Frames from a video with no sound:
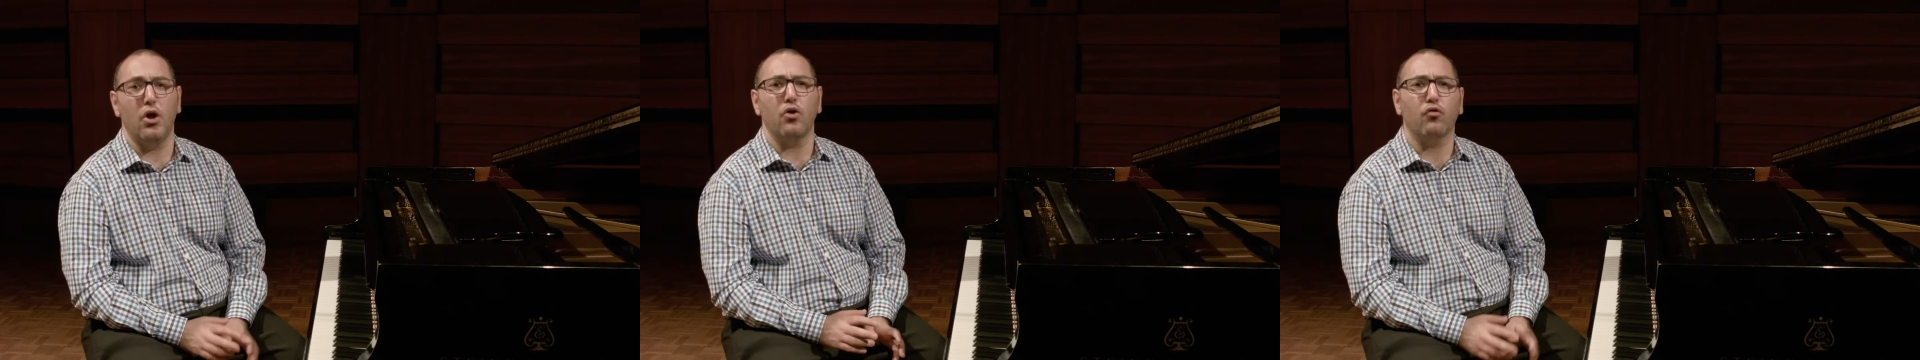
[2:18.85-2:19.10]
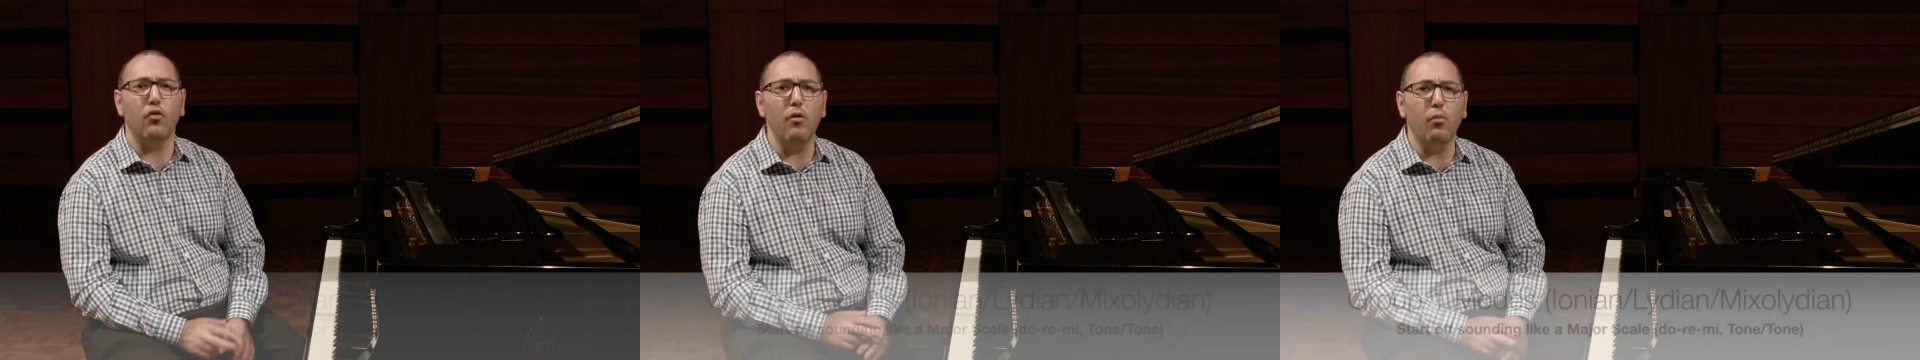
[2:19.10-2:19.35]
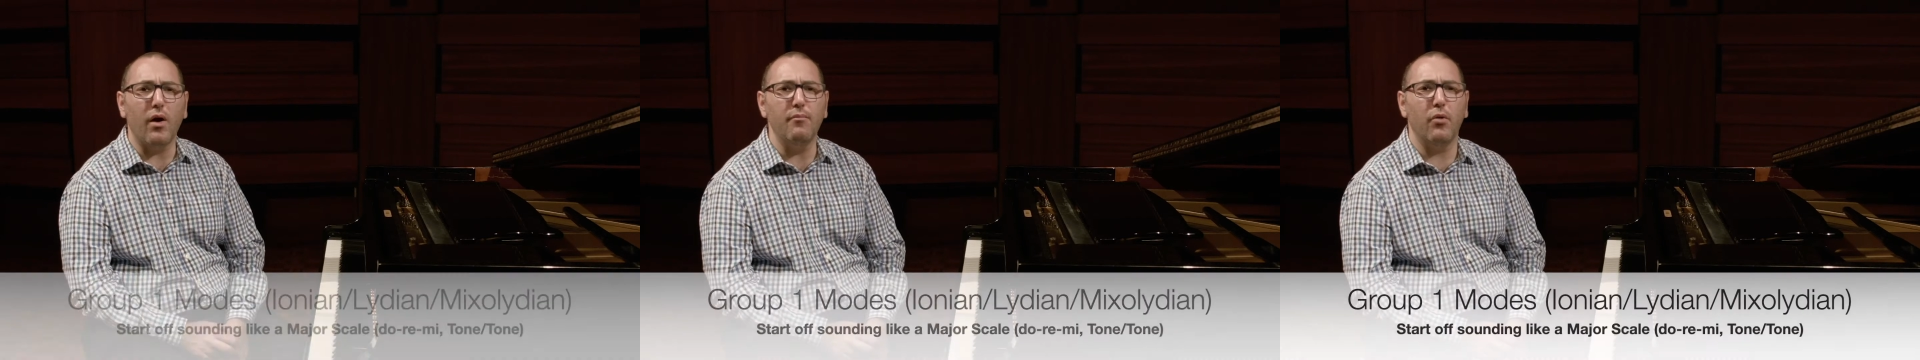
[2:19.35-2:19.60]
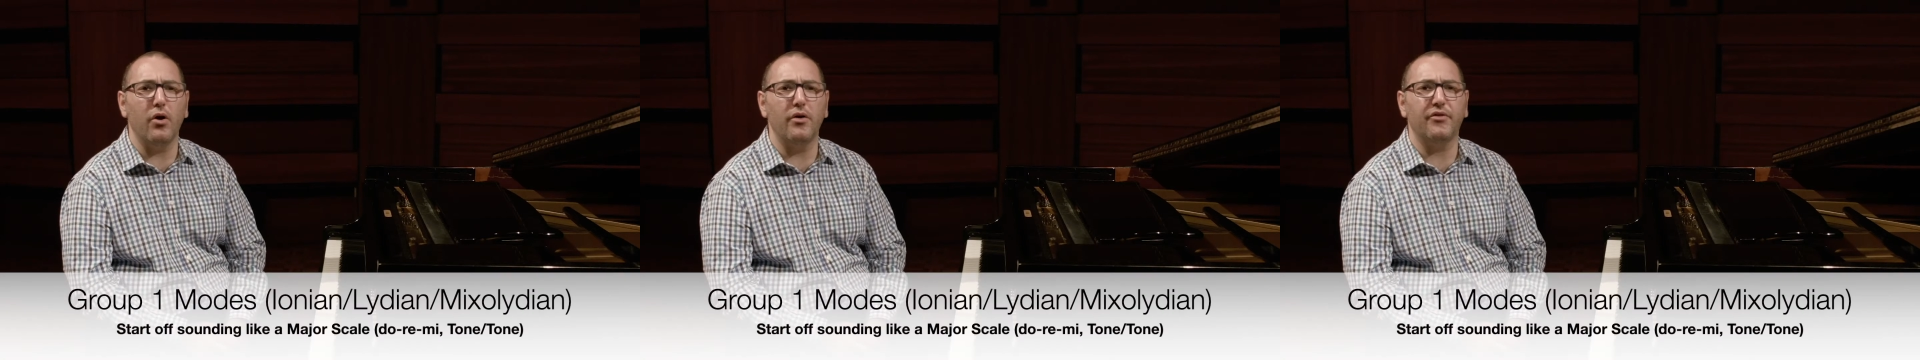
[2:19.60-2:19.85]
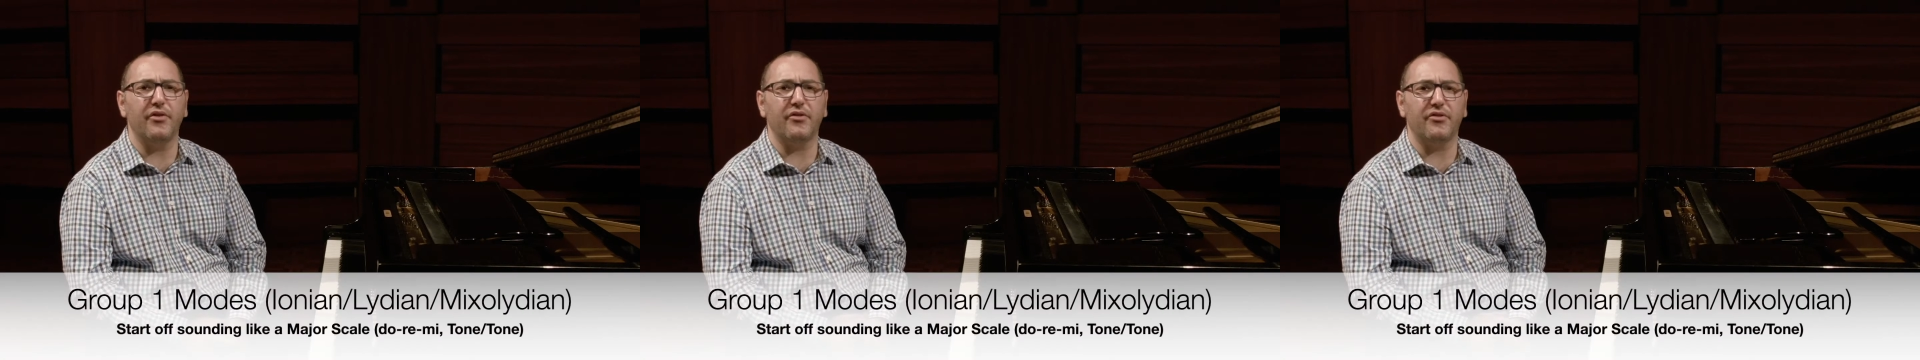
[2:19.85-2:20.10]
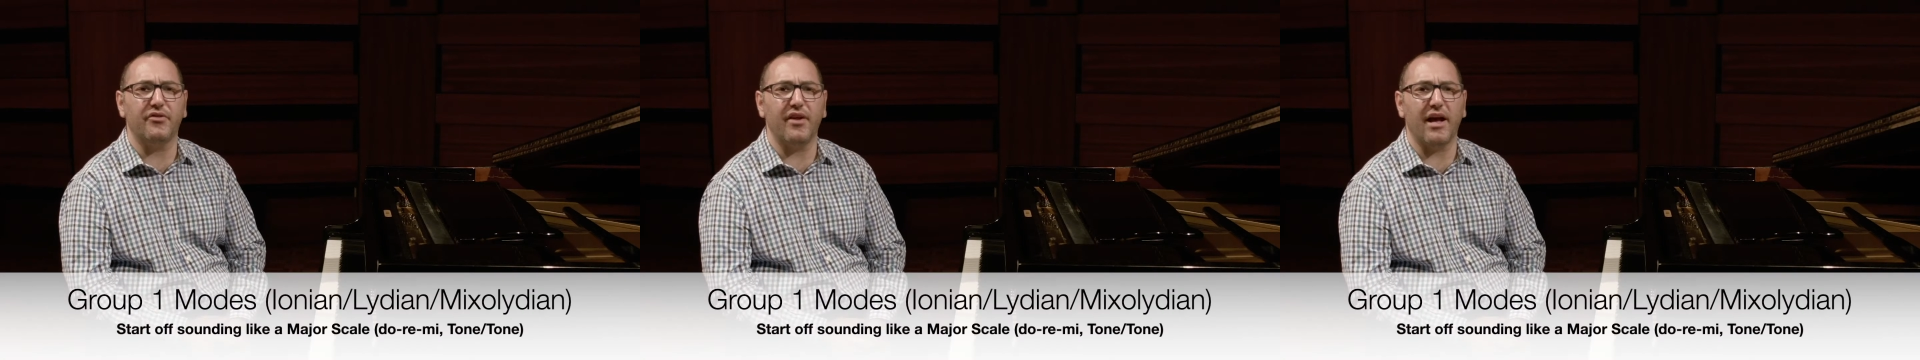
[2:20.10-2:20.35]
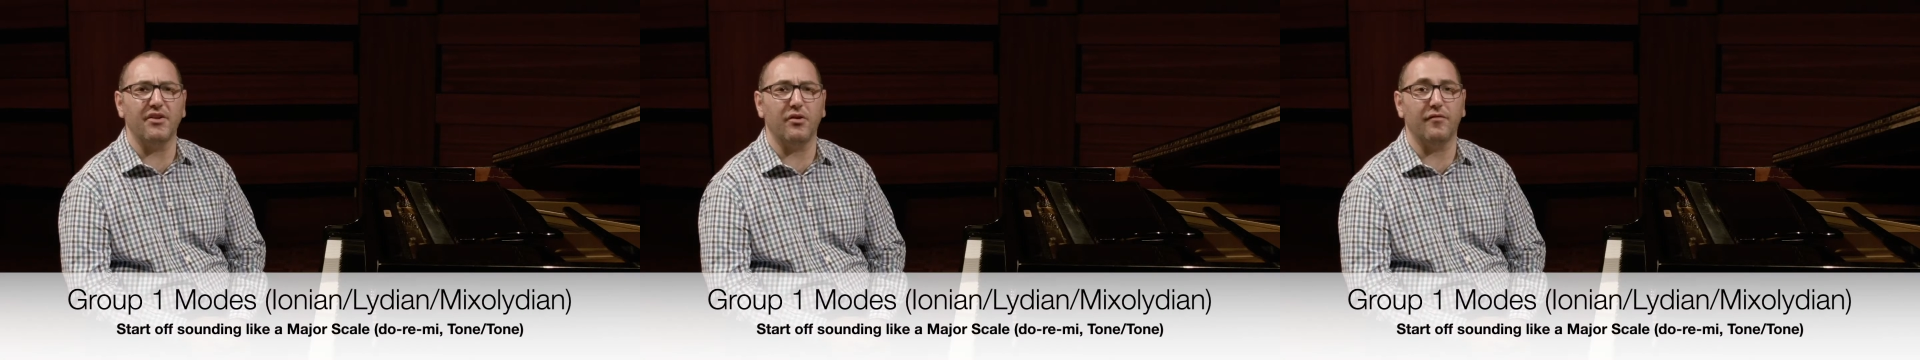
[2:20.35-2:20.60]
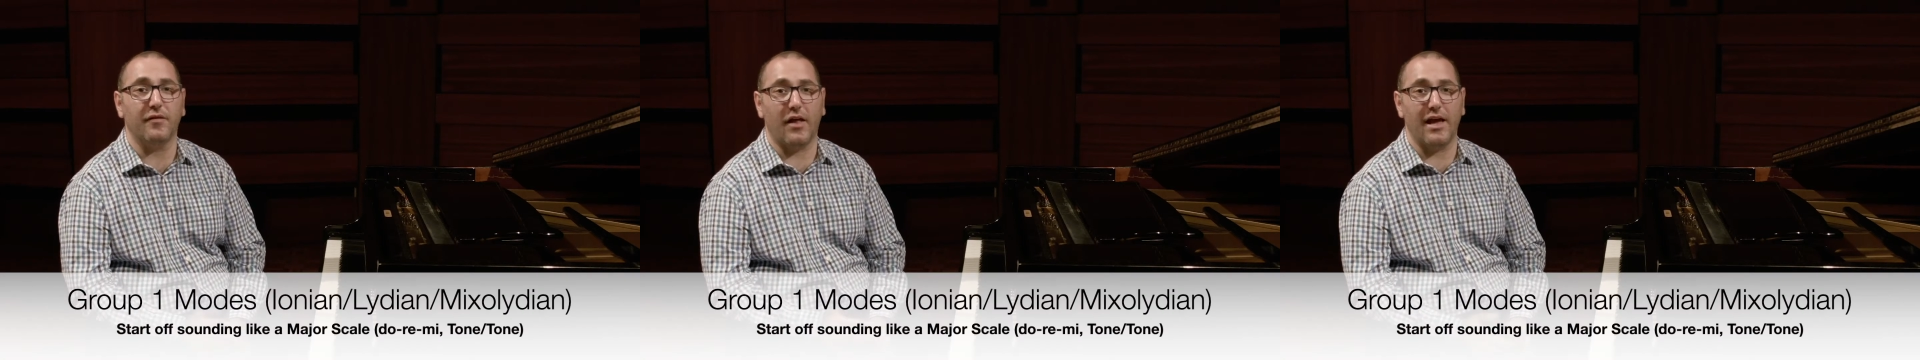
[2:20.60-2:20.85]
Group 1 modes start
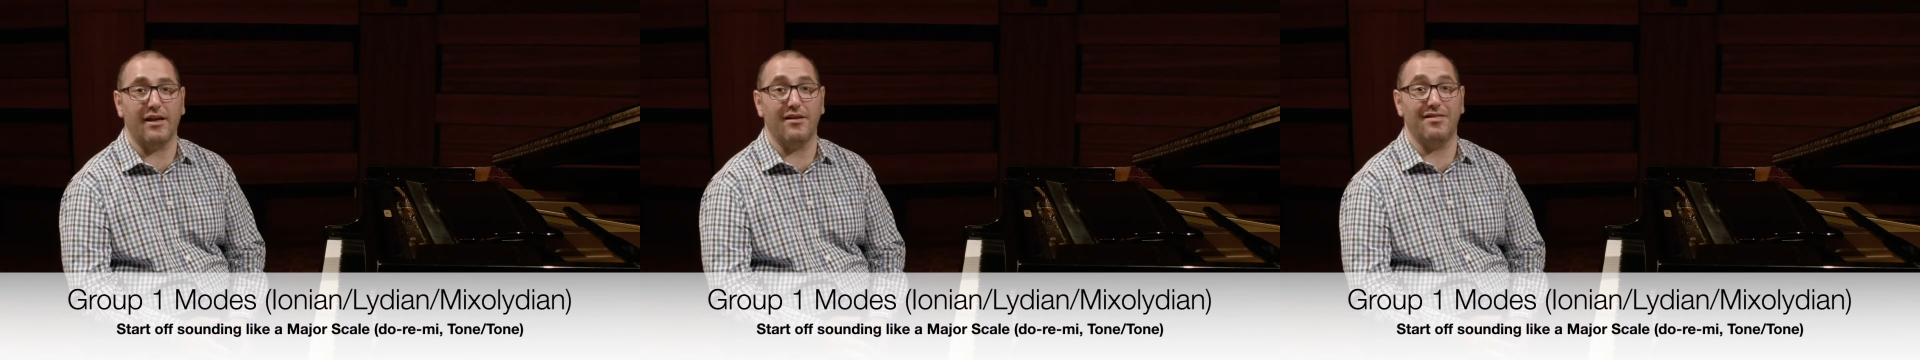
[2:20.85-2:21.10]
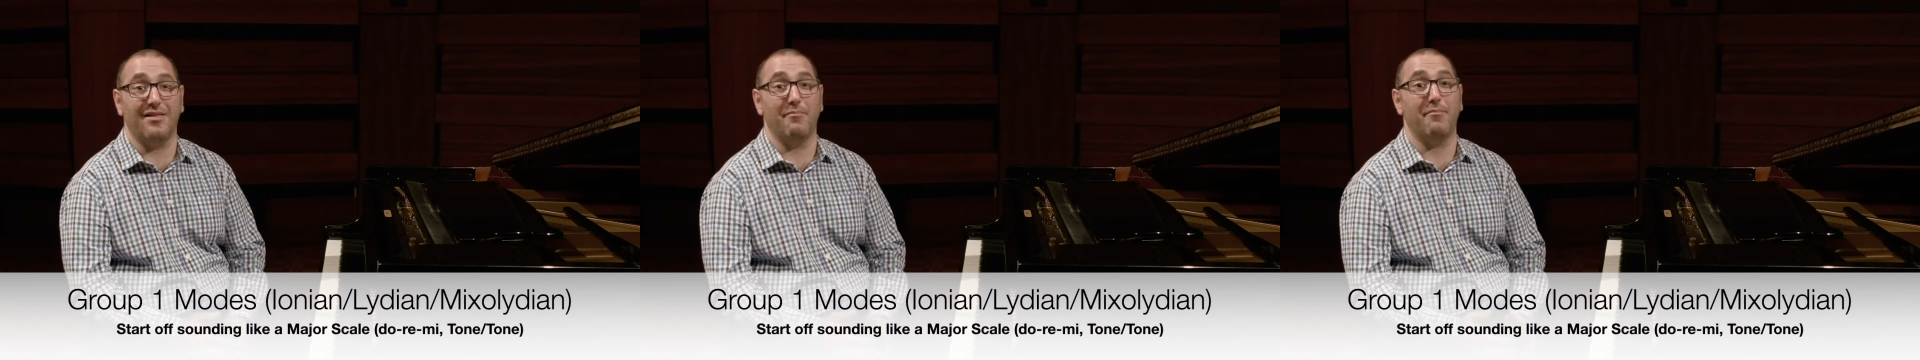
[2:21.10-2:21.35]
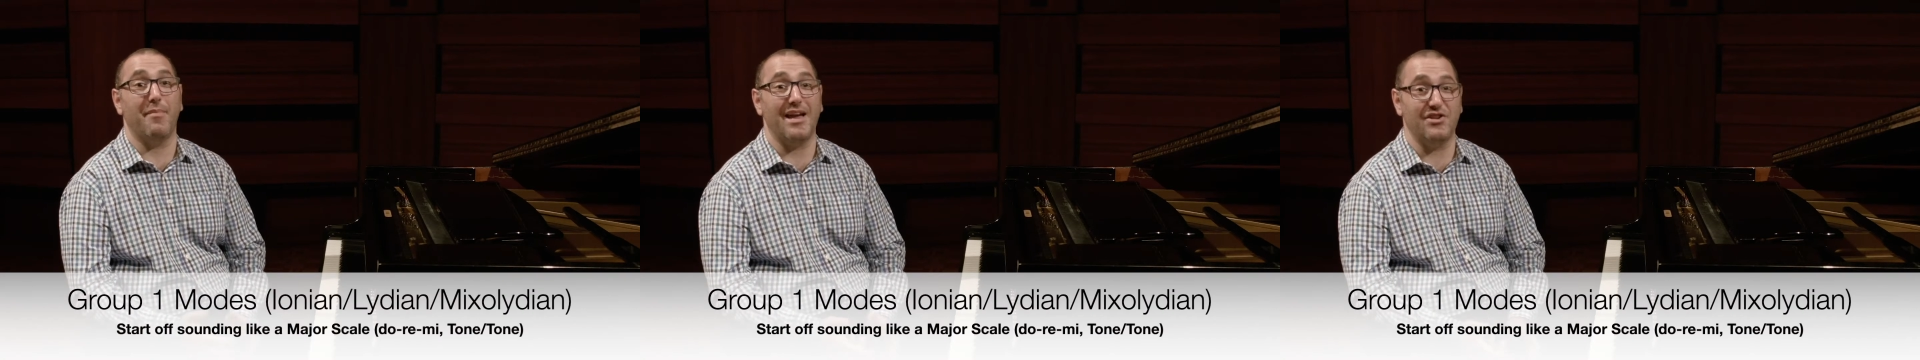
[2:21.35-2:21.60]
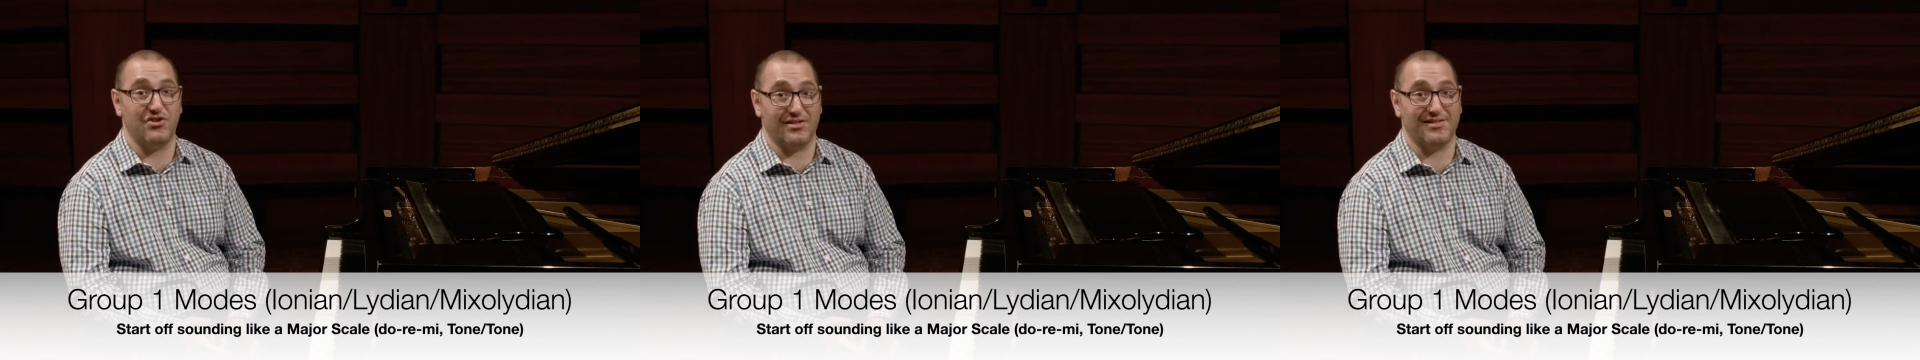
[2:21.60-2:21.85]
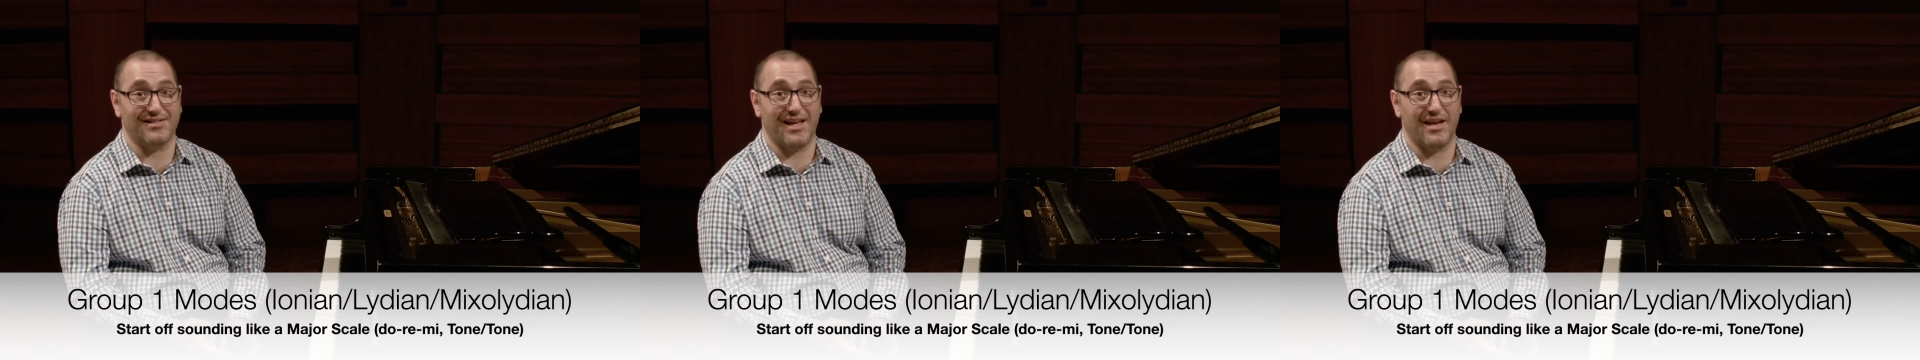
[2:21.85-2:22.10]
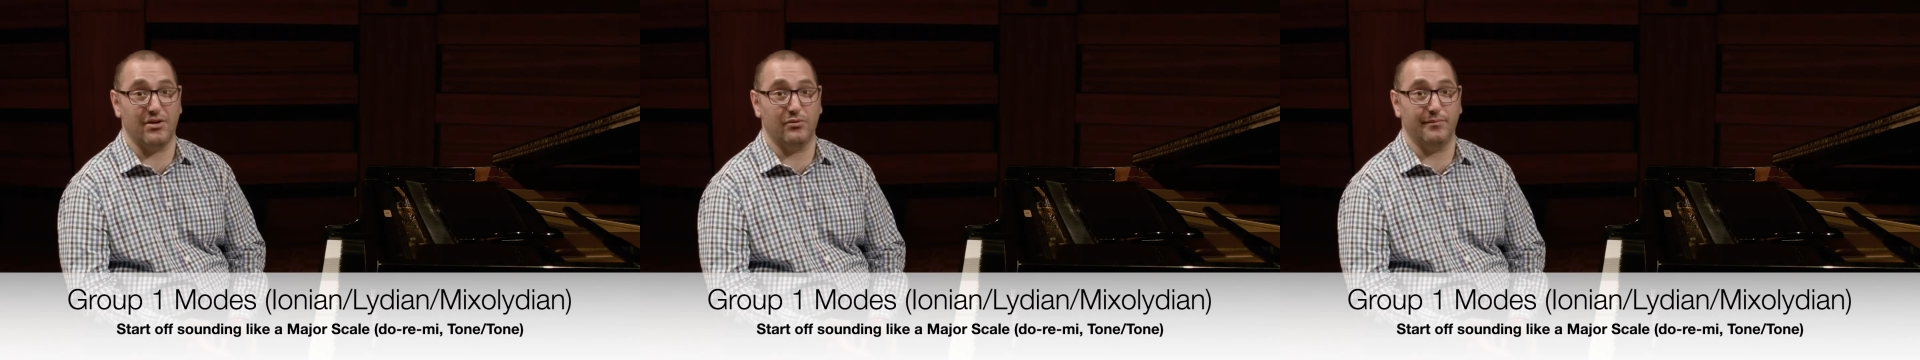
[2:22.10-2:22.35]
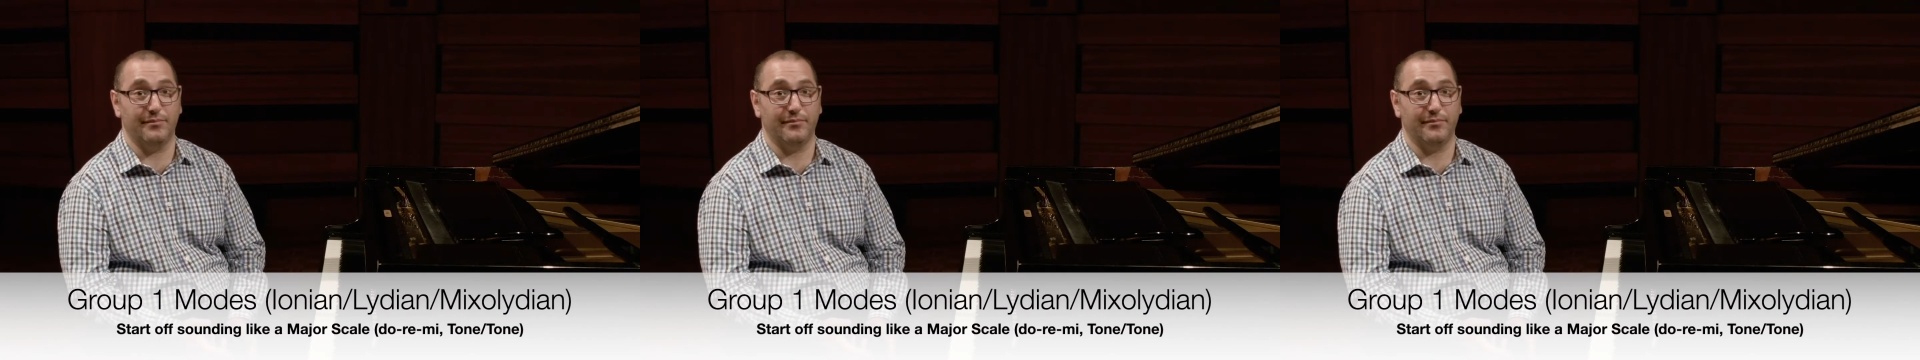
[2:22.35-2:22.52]
off like the major scale.